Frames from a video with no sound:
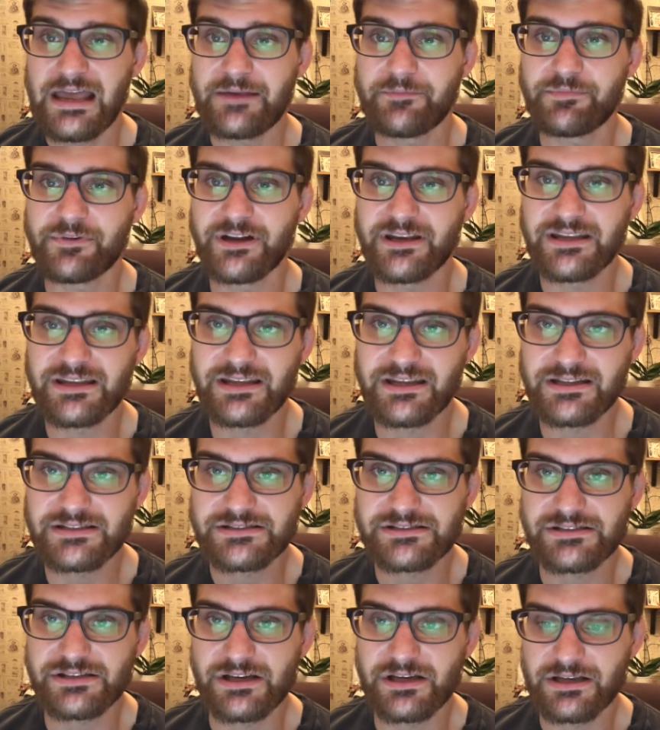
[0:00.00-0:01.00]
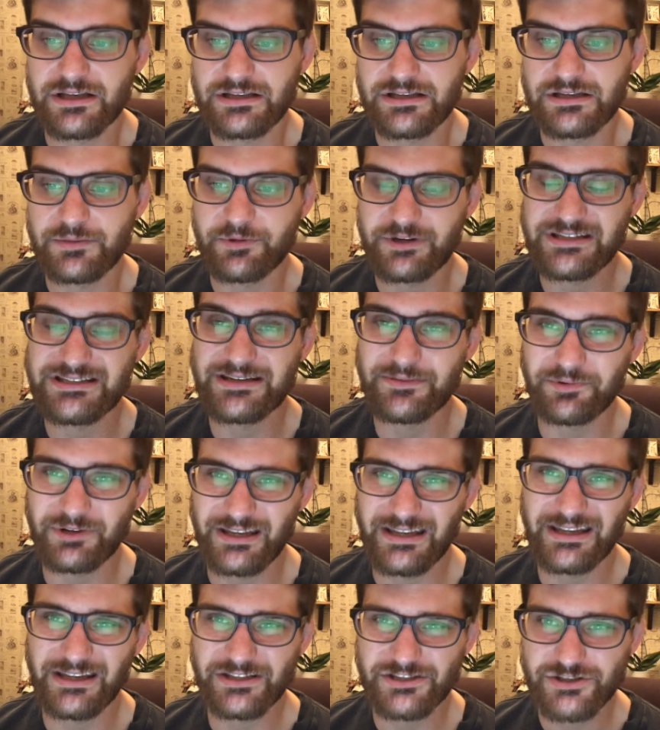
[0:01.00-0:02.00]
But he gets
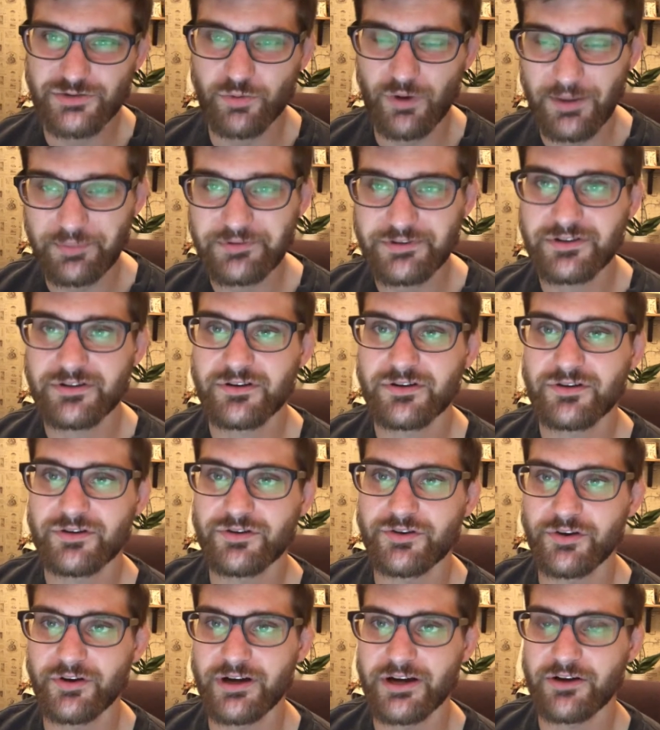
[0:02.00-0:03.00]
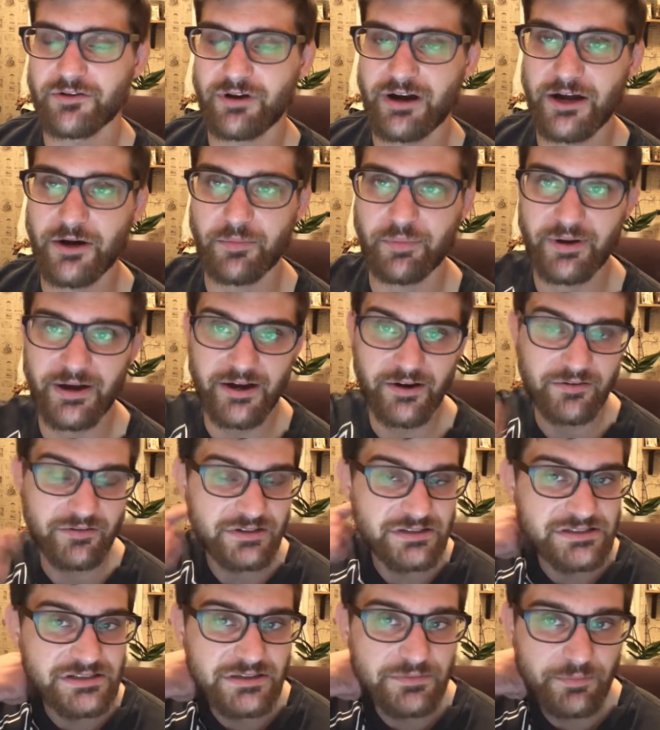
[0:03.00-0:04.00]
swept during ground and pound.
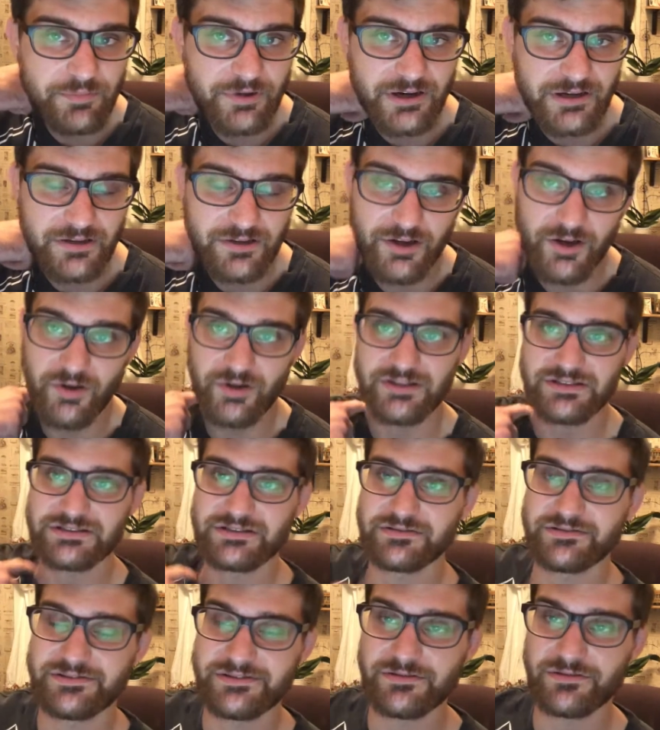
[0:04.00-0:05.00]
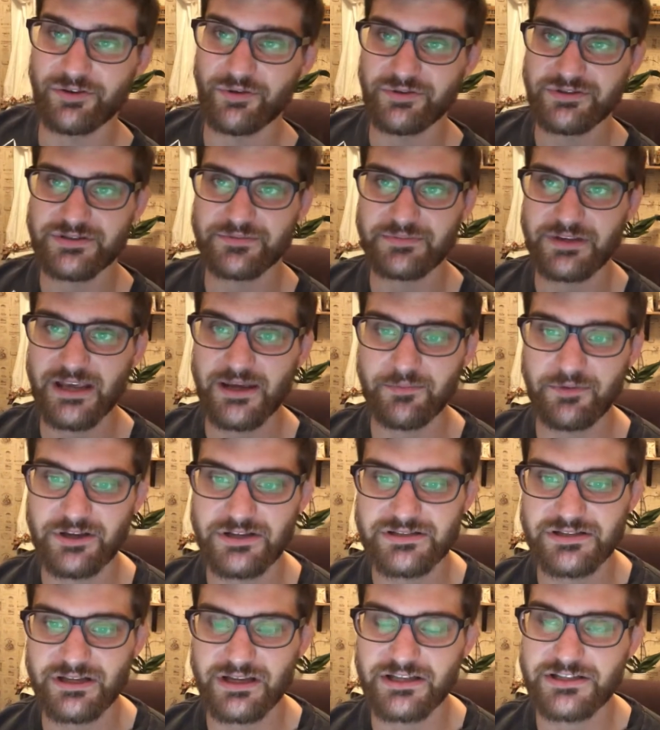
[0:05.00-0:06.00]
But, he's doing some damage.
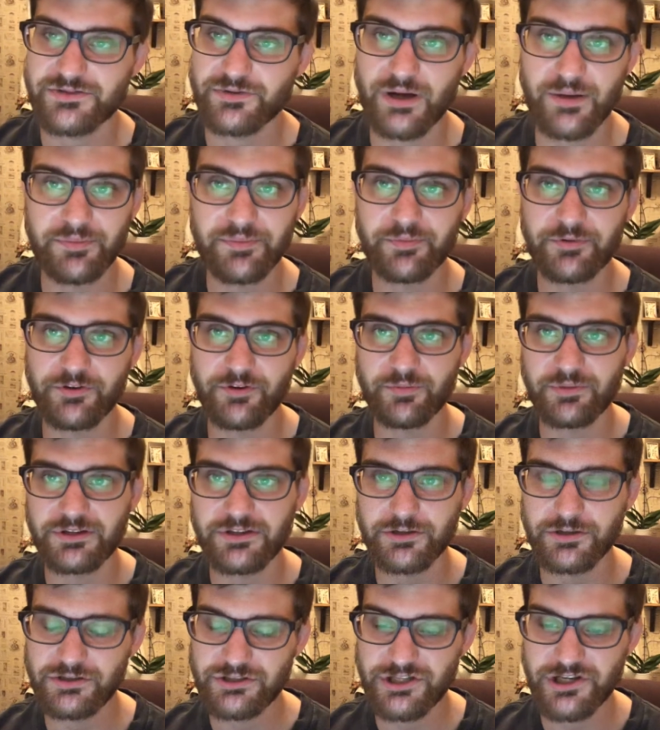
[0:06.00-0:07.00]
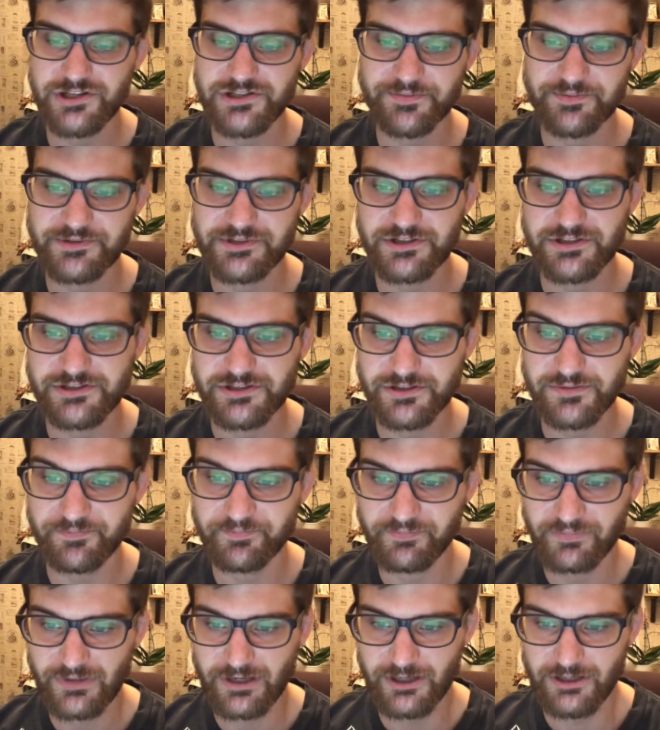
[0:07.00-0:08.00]
He gets swept, but no big deal, change of position.
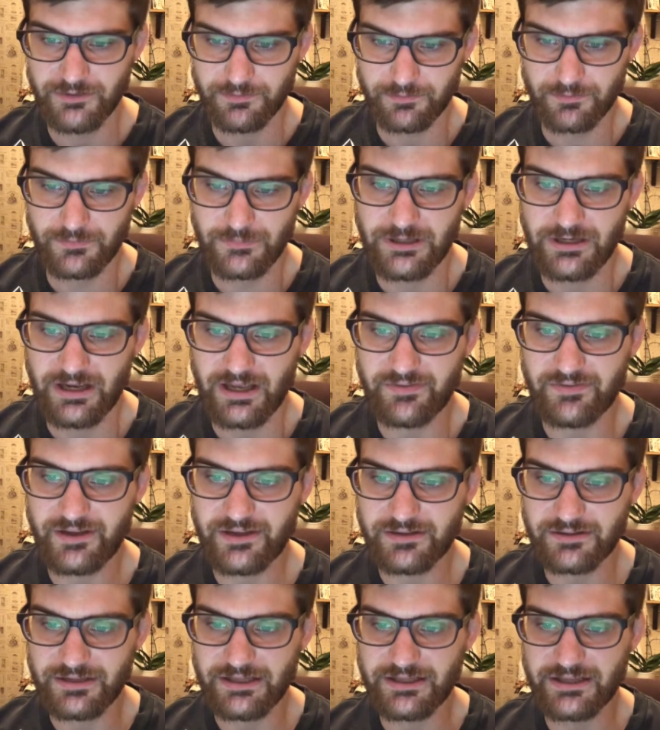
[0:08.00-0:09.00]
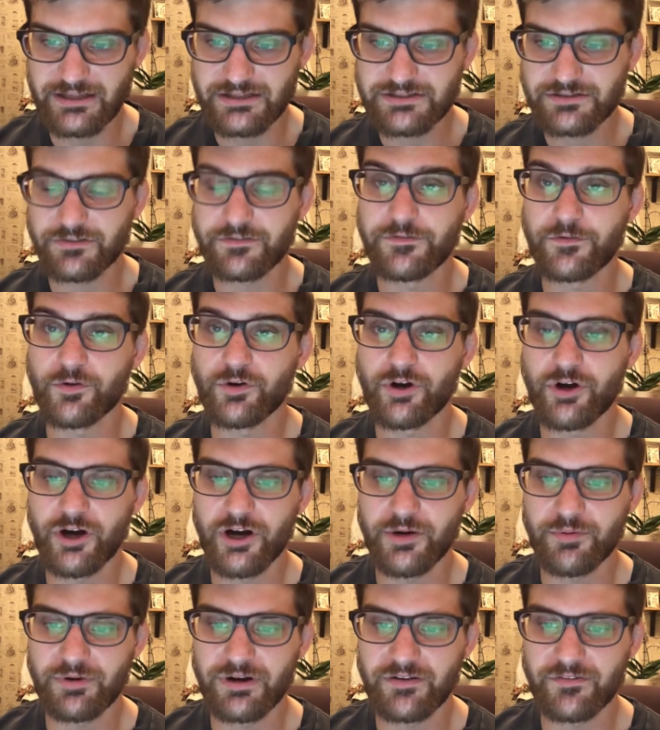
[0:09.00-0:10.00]
And then he gets the full
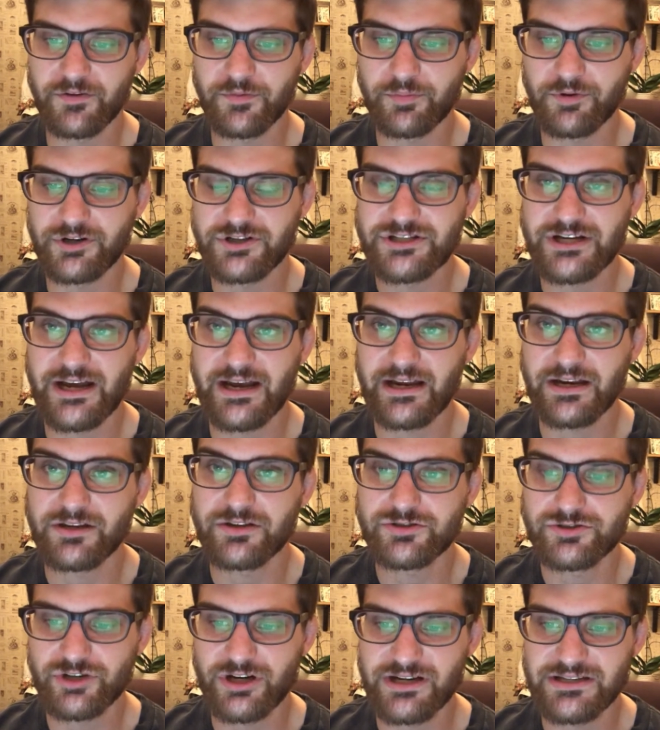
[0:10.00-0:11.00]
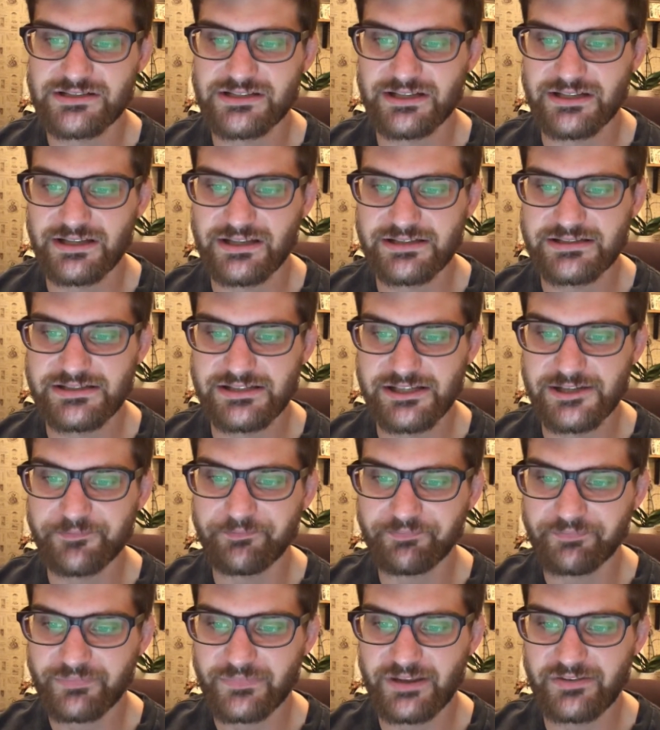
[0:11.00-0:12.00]
guard whenever Burchak tries the guillotine,
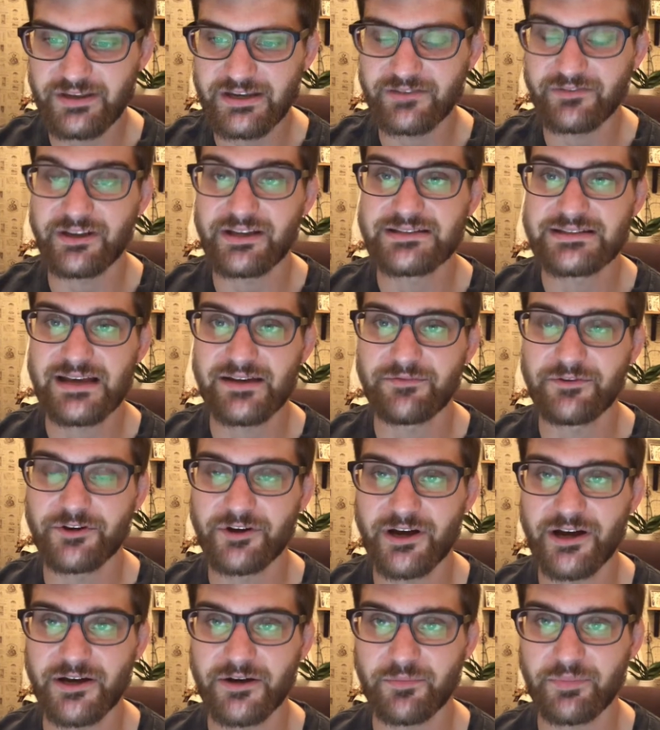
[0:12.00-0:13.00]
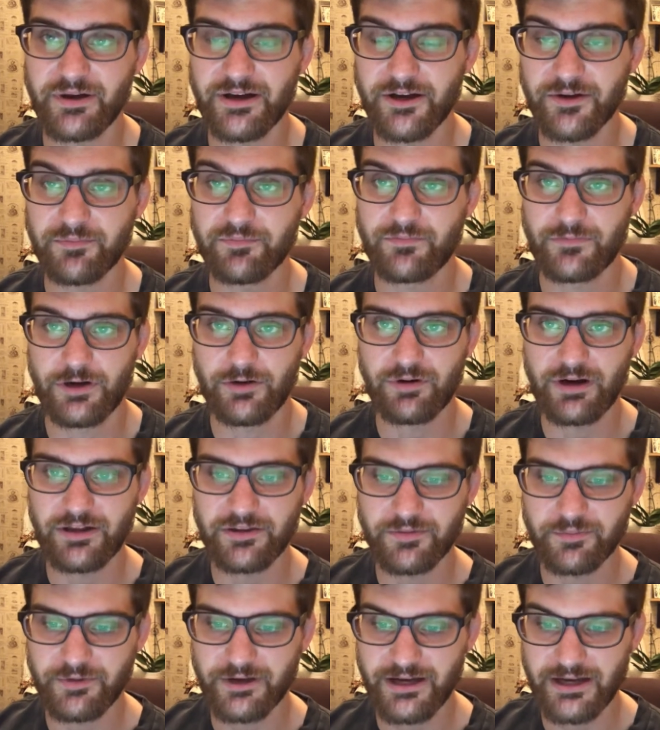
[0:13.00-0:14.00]
and then he lands heavy ground and pound around
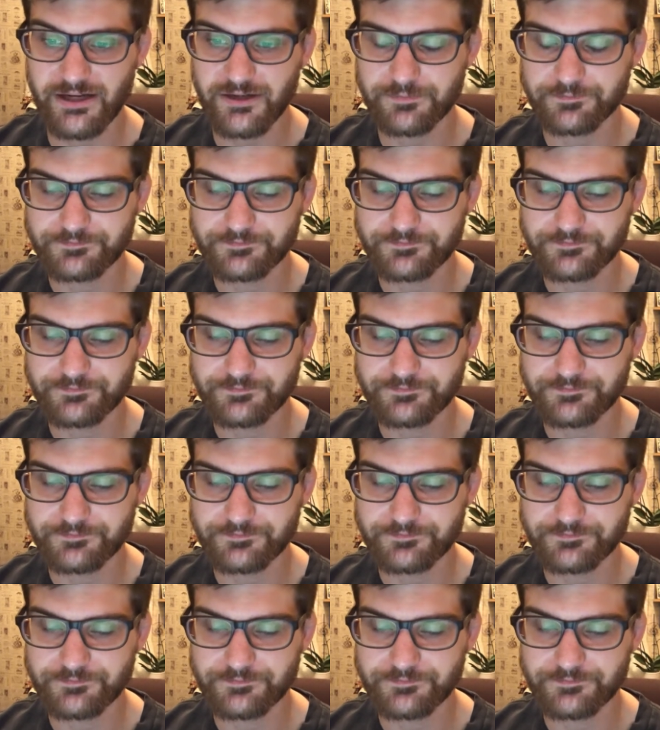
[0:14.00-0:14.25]
the back.